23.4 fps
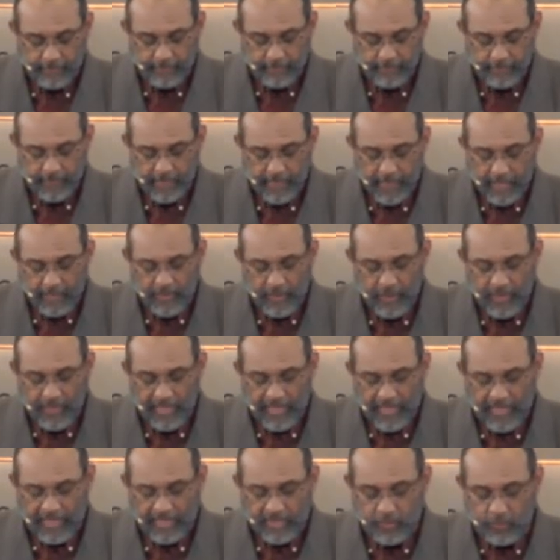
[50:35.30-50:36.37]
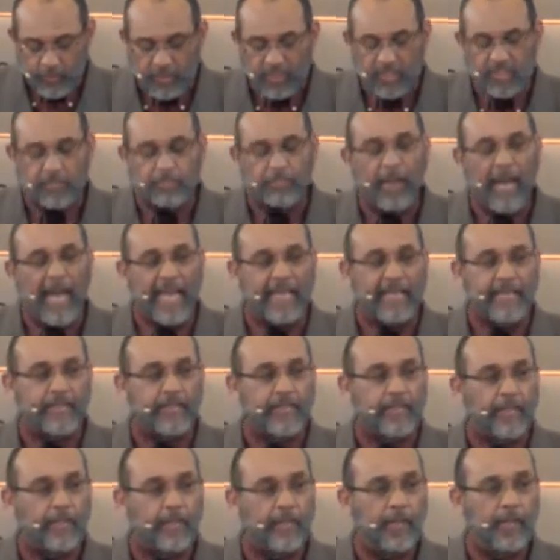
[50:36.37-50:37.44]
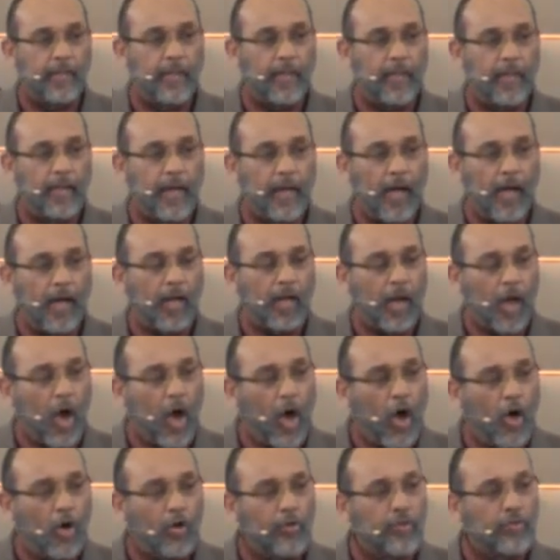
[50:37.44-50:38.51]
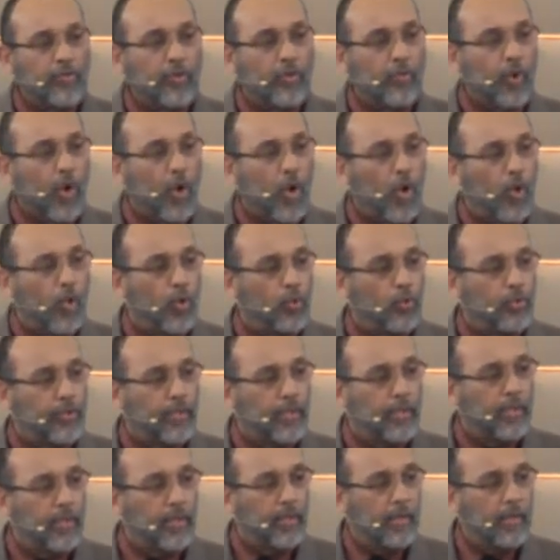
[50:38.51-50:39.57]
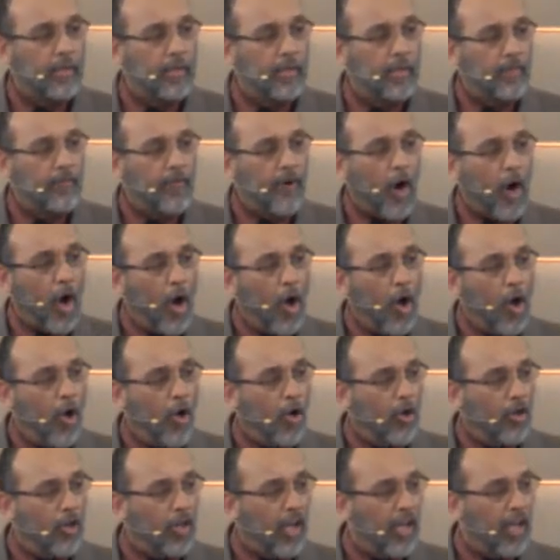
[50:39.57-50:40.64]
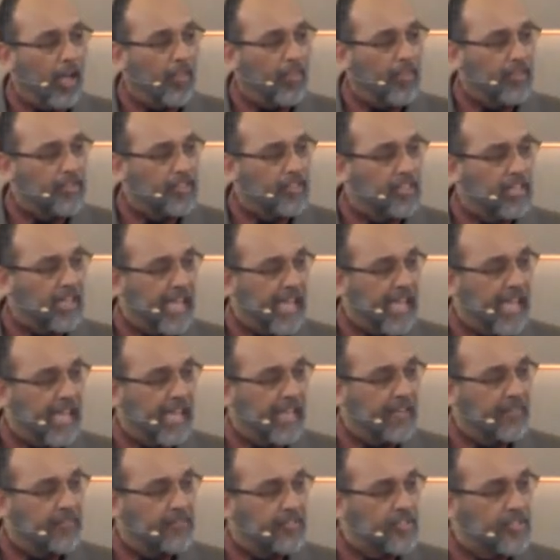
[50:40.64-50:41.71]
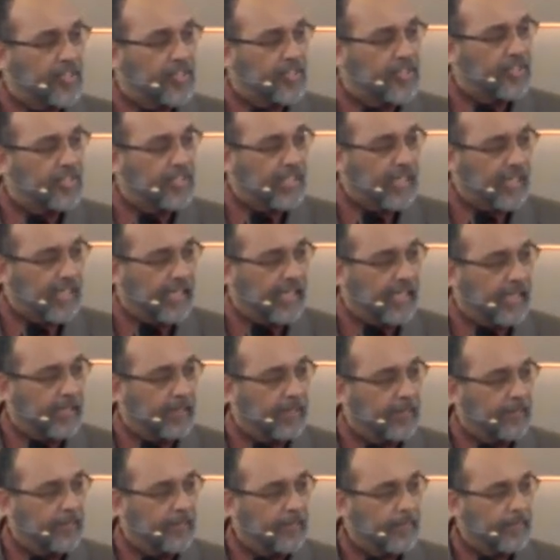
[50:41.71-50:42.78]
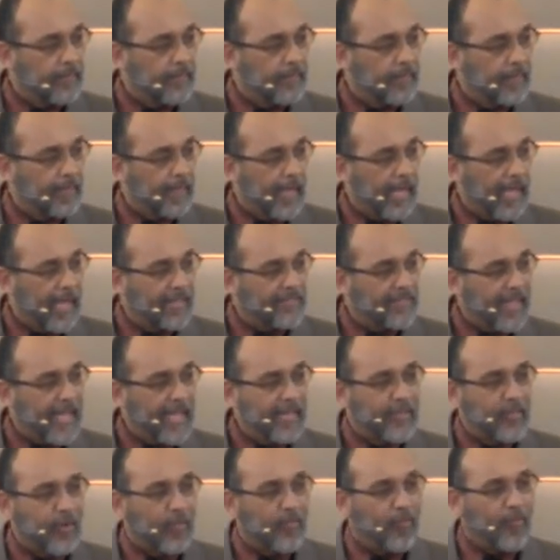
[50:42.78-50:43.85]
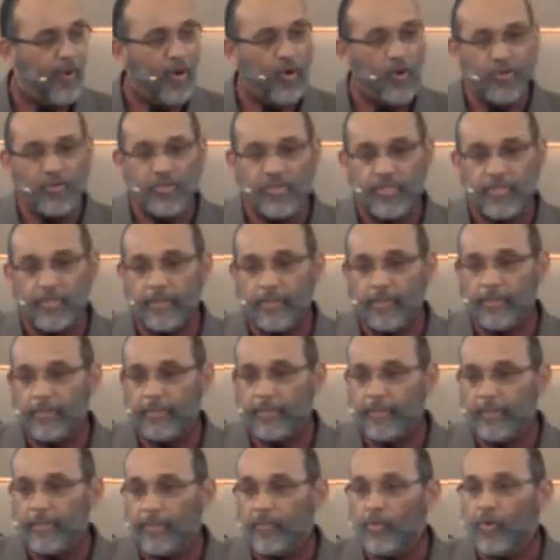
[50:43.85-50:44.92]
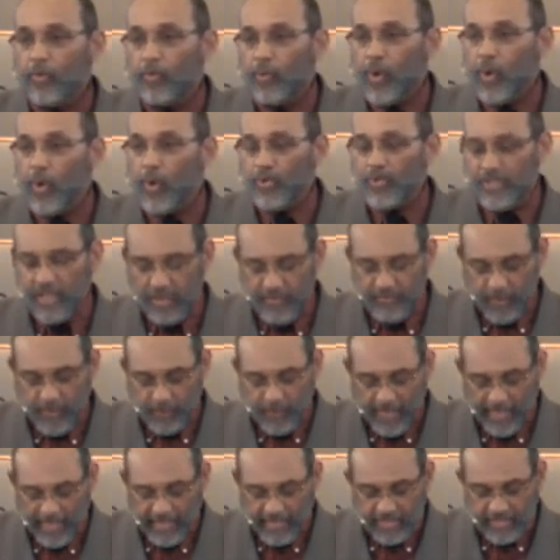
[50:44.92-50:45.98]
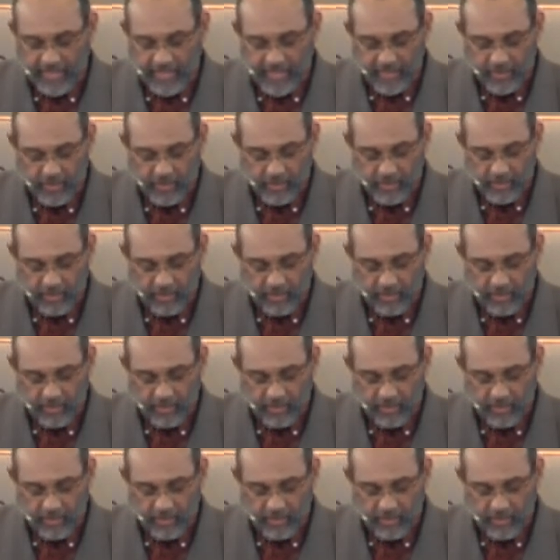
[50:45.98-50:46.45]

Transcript: and their heads were spiked along the road for all other slaves to see as they traversed the roads of the plantation.